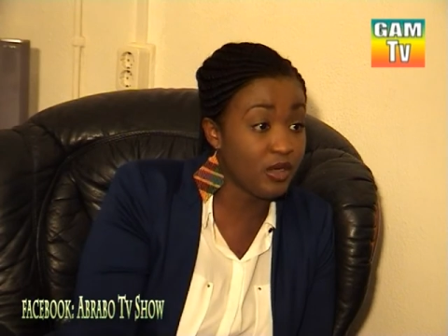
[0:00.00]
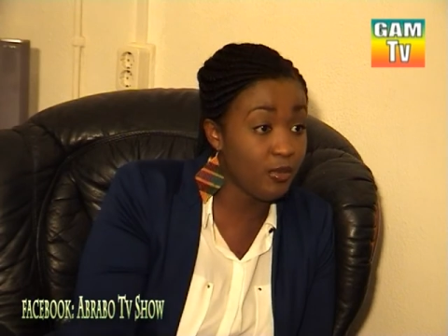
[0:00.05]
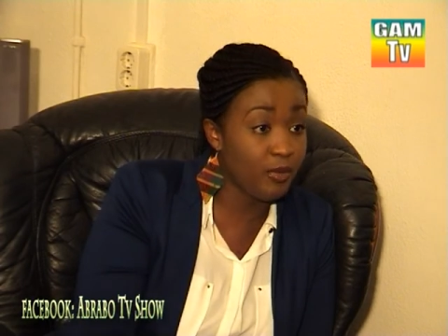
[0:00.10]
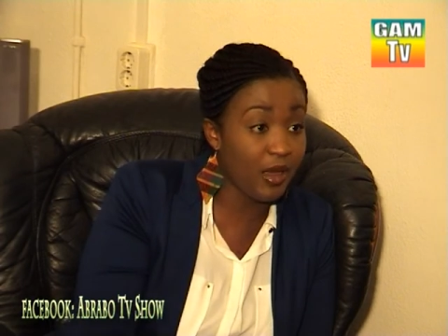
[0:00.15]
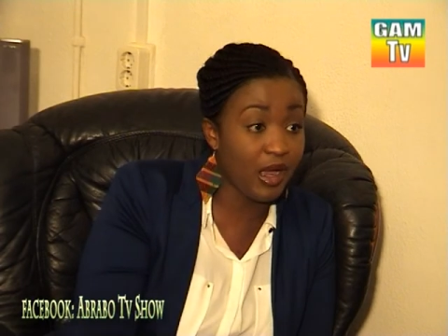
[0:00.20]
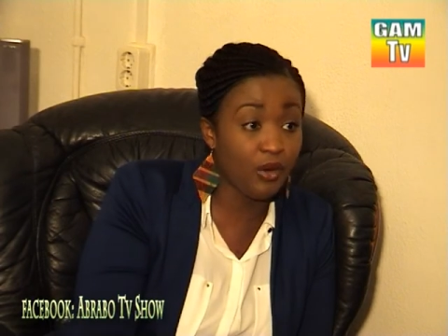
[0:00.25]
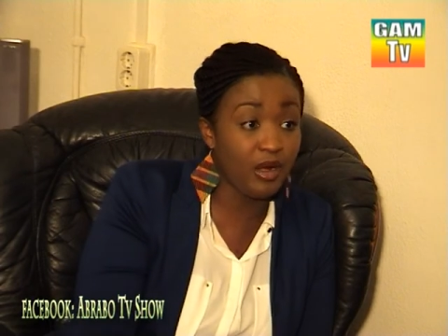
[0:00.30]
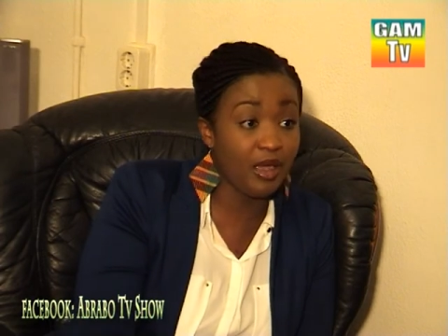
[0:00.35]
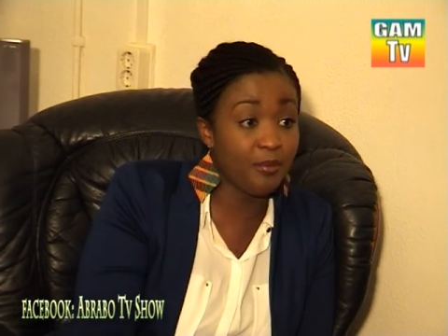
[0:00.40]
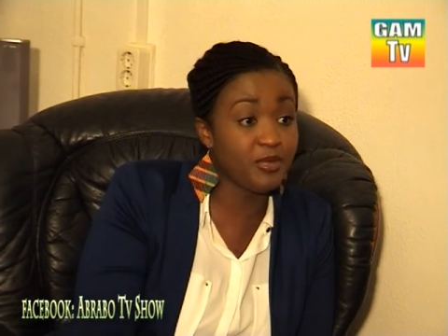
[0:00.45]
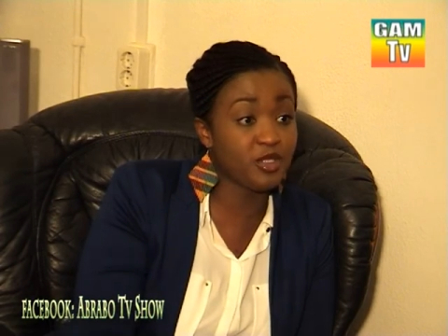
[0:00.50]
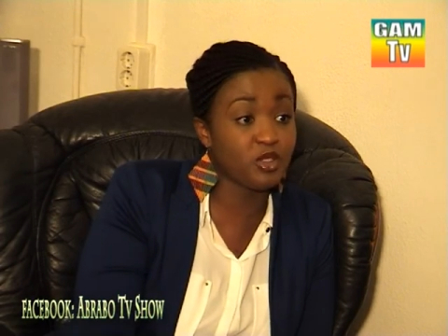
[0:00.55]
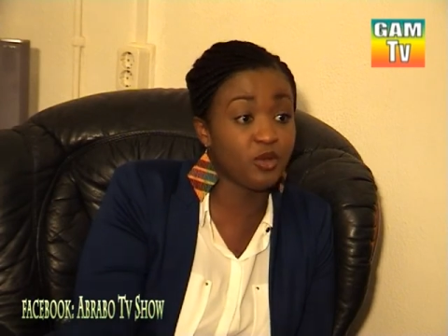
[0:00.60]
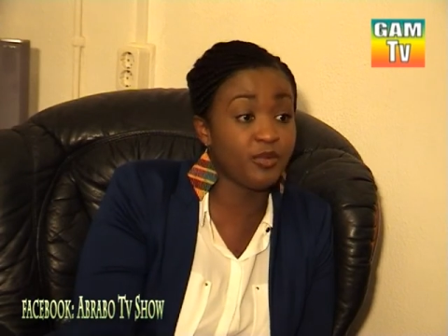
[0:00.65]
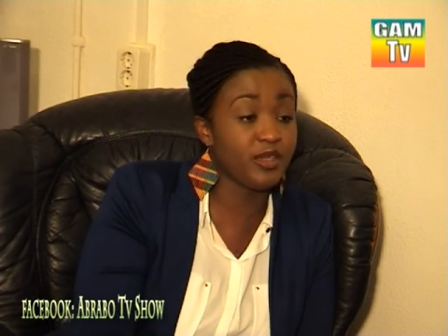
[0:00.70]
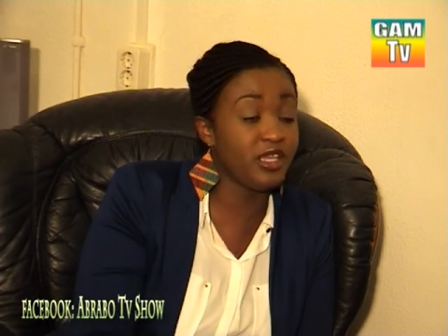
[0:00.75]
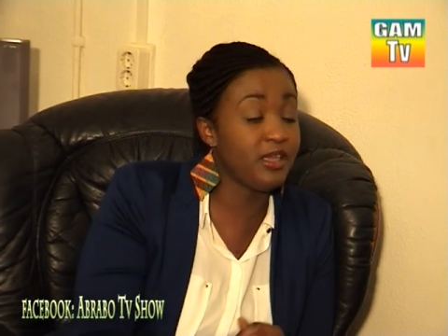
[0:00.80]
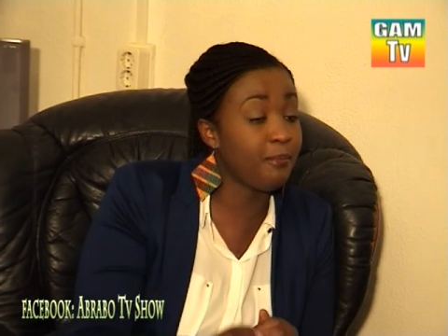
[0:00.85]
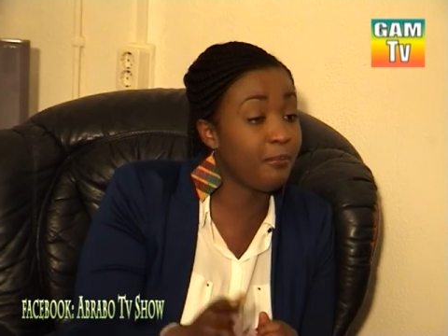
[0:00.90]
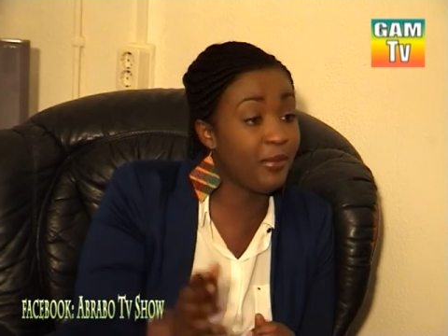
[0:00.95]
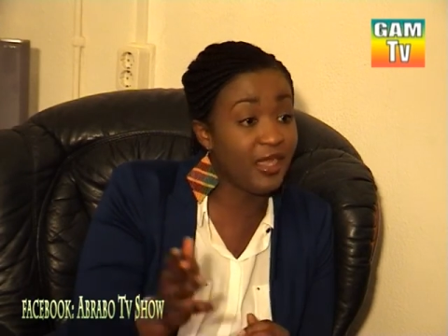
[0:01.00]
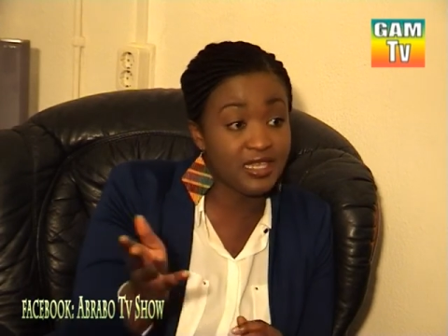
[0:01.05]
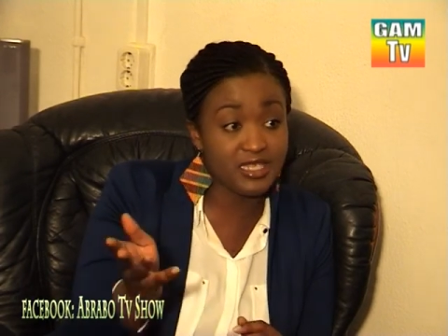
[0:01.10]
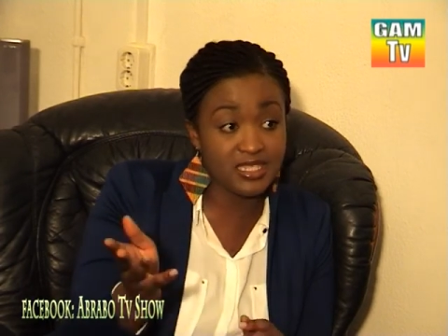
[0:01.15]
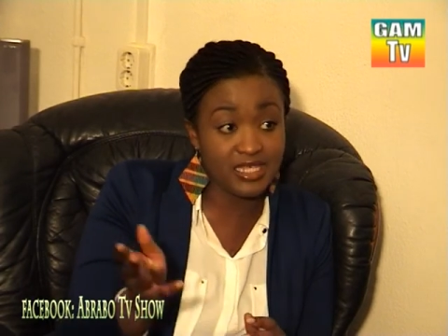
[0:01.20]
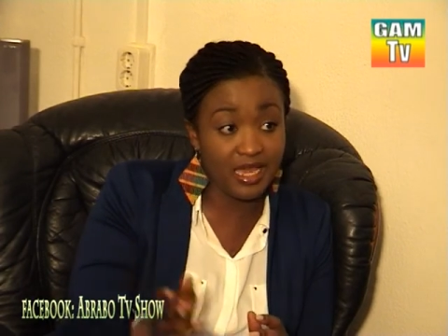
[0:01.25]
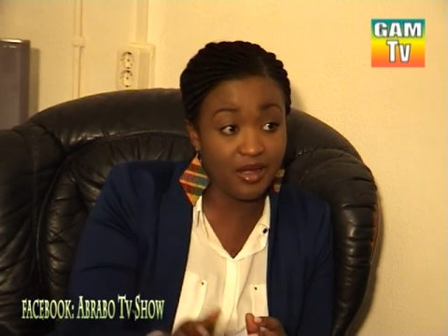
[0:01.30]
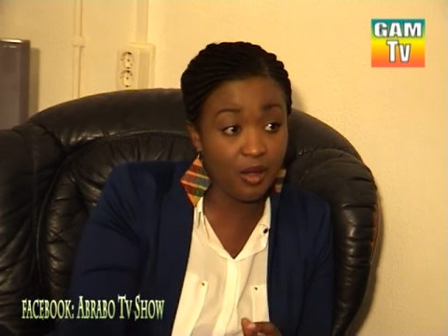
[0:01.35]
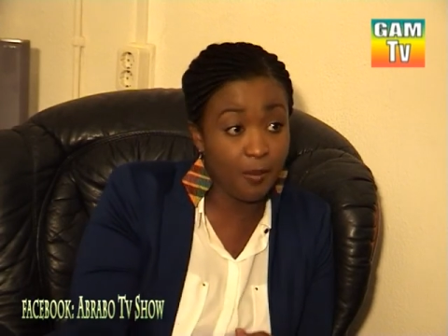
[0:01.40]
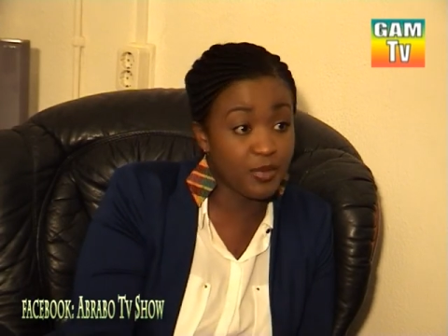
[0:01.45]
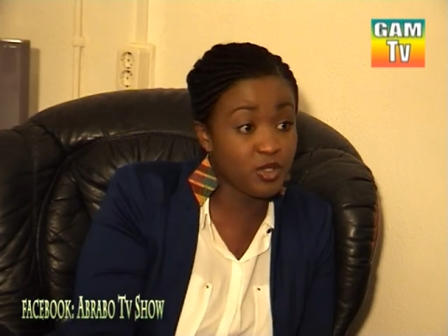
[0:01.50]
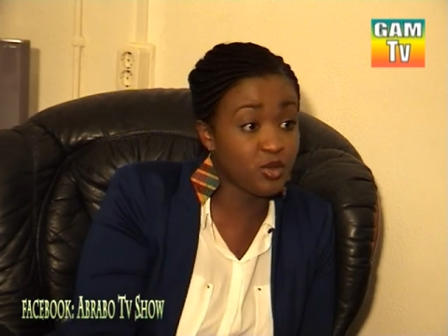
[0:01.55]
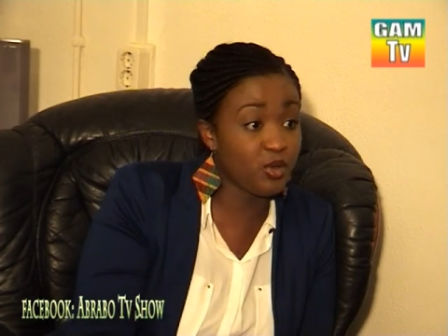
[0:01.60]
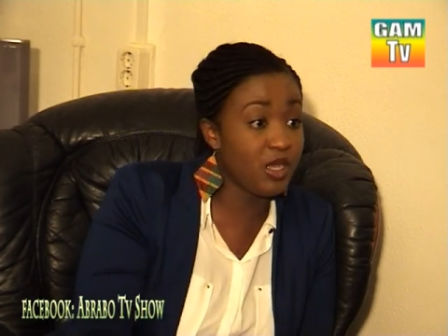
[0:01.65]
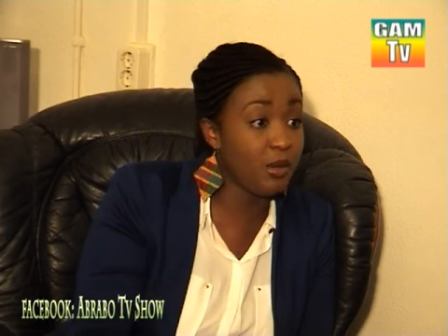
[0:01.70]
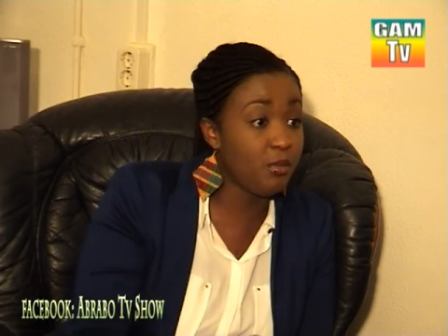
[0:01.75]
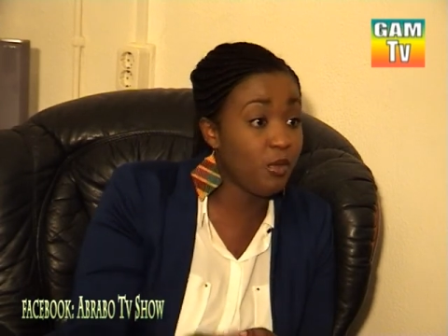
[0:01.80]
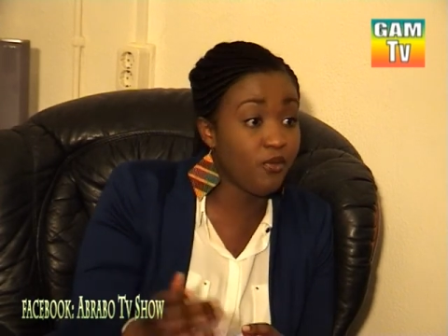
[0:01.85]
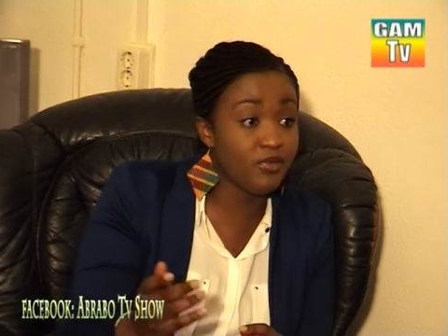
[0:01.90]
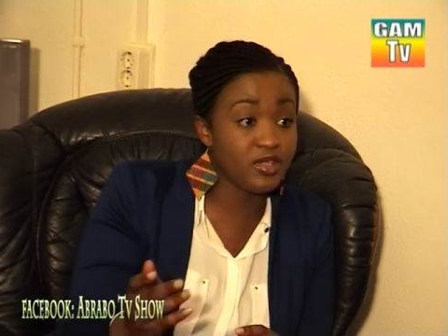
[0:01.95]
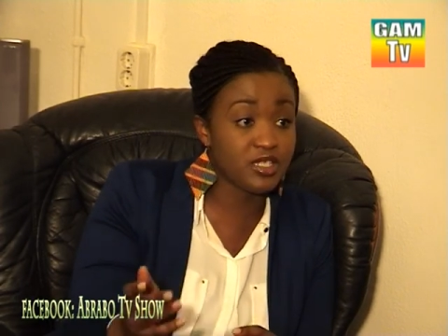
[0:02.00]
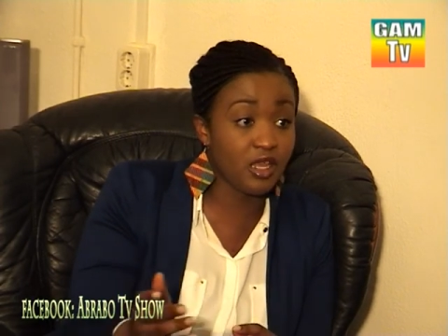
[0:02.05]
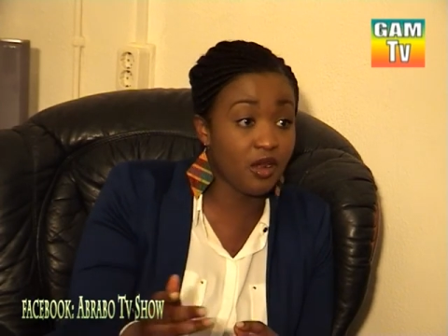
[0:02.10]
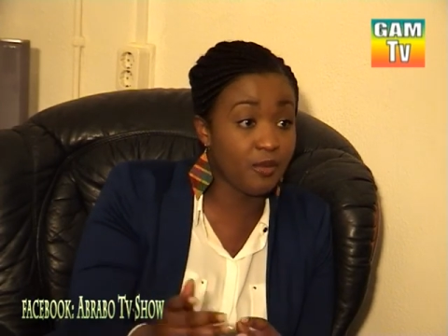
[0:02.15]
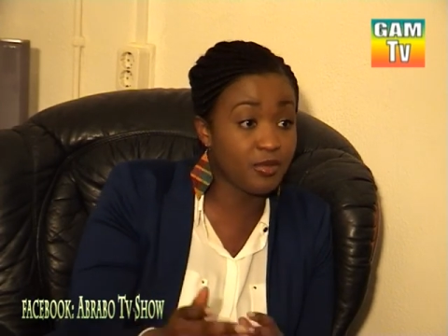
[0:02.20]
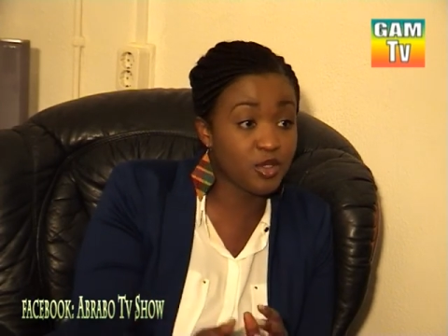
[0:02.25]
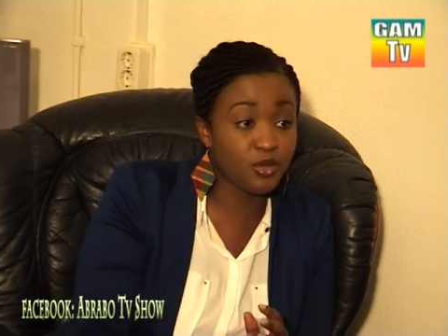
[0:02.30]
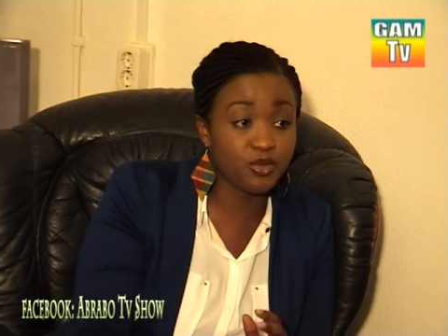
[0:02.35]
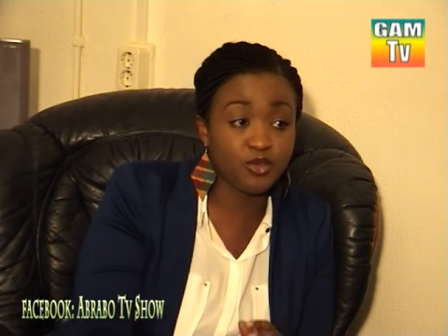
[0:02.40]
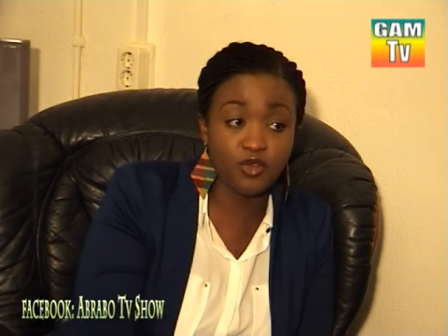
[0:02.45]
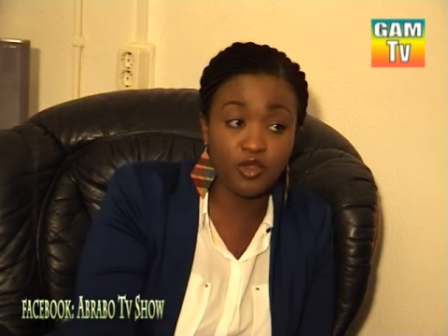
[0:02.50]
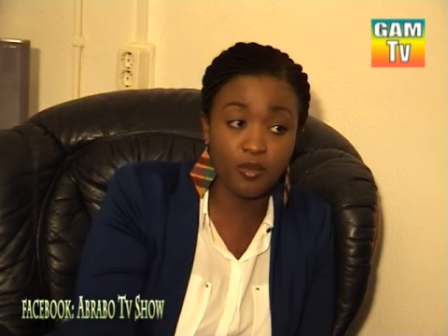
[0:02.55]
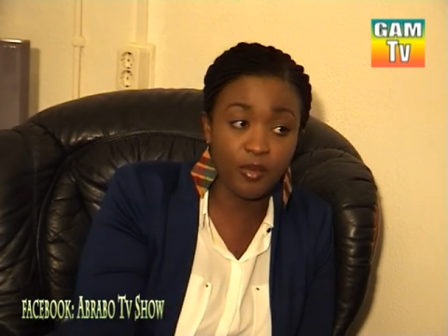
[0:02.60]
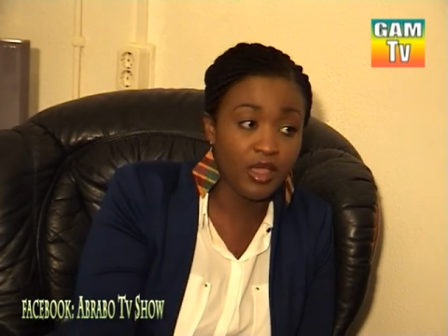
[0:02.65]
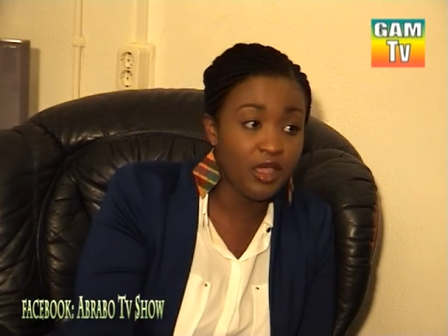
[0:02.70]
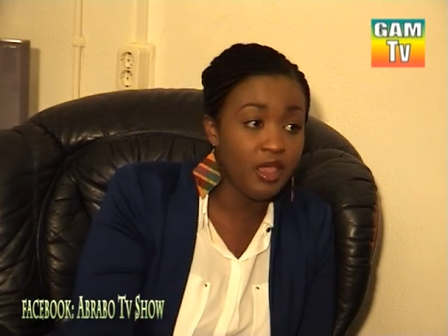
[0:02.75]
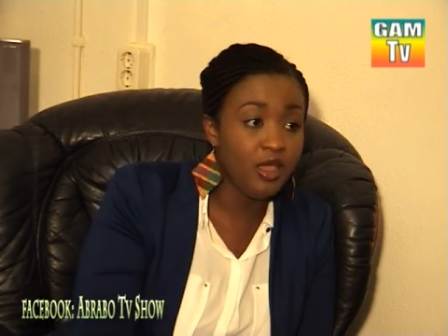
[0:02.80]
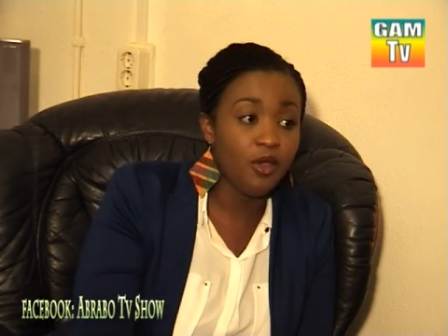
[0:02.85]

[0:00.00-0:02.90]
to back up so be painter and so you movie star so to him.